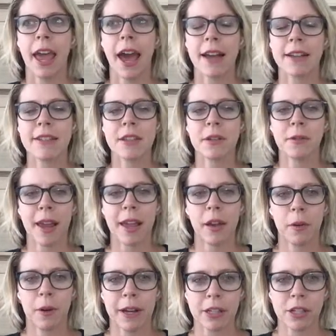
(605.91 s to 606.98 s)
asked the right
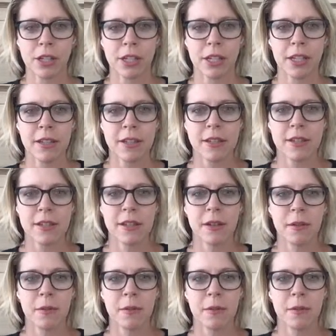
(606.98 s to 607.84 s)
questions